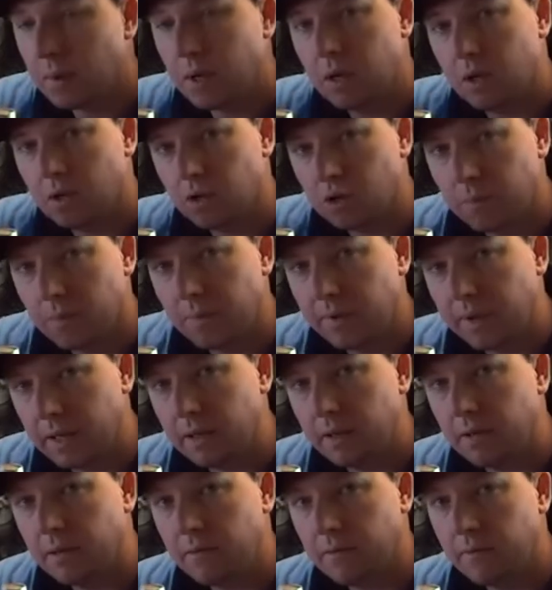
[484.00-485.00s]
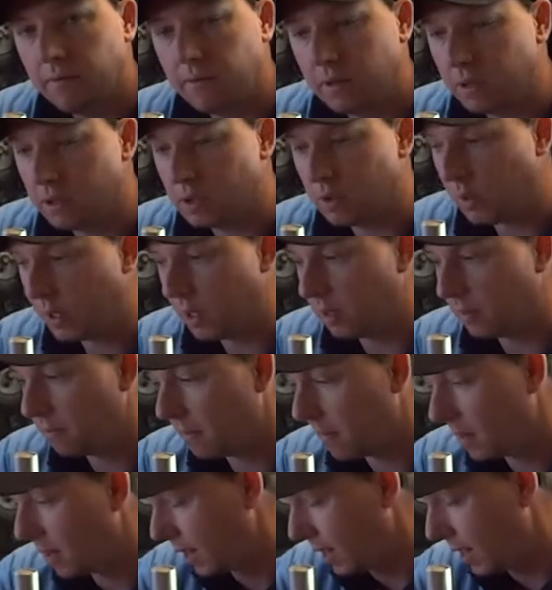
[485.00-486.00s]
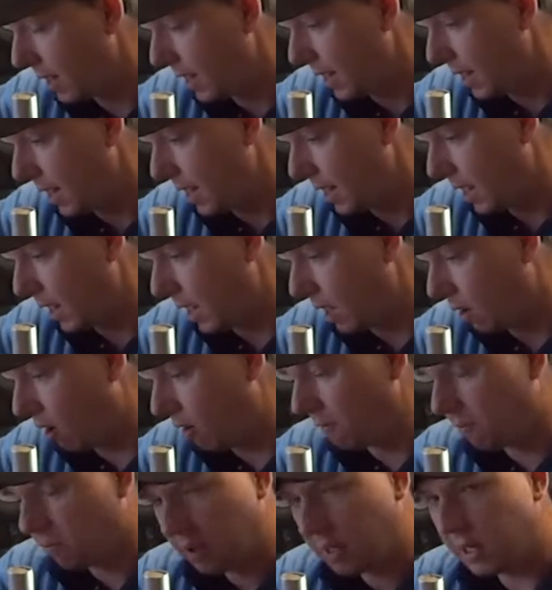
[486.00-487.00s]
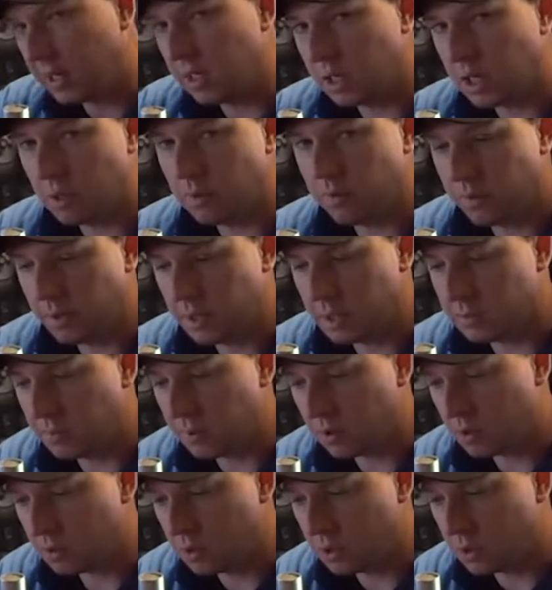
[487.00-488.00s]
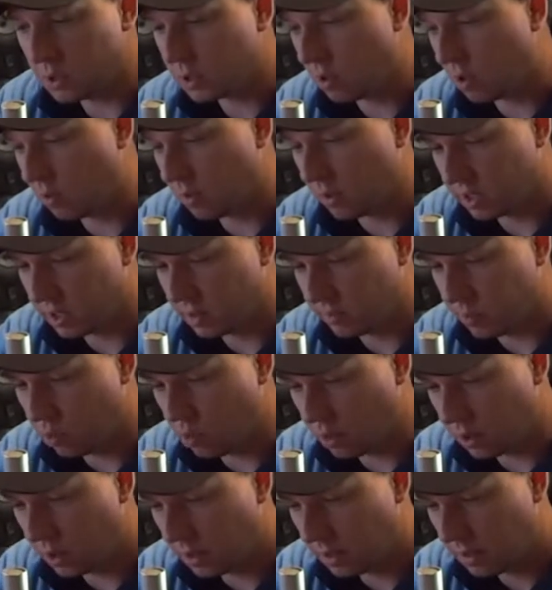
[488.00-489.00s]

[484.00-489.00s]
and the top of here fit as well. I've planned to go with this because I want to support